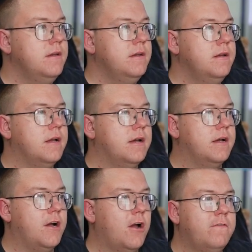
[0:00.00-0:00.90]

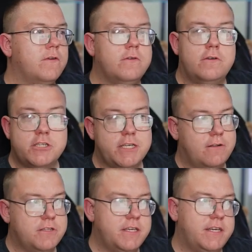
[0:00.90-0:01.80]
Overlord
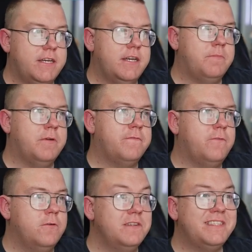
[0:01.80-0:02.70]
Shelter
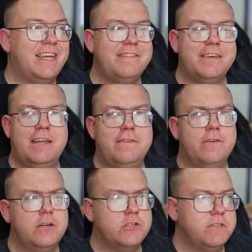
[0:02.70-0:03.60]
Bloodfallen 10th
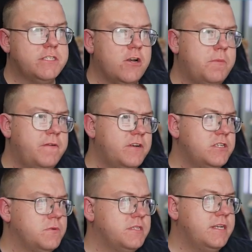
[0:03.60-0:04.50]
anniversary Sobin version
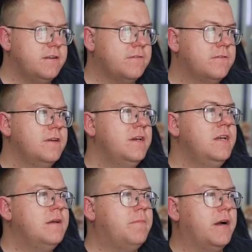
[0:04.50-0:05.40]
1/6
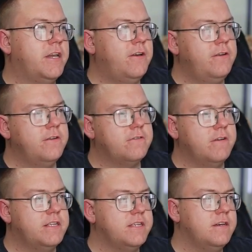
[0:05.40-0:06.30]
by Union
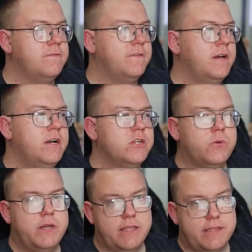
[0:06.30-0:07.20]
Creative,
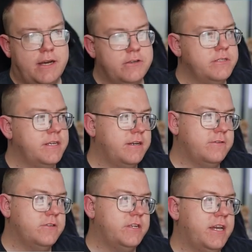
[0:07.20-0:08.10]

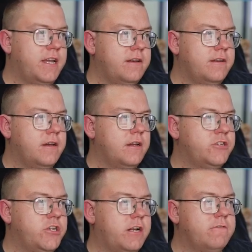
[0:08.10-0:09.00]
28,800 yen,
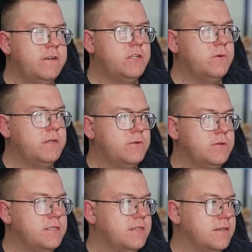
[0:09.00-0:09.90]
January 2026.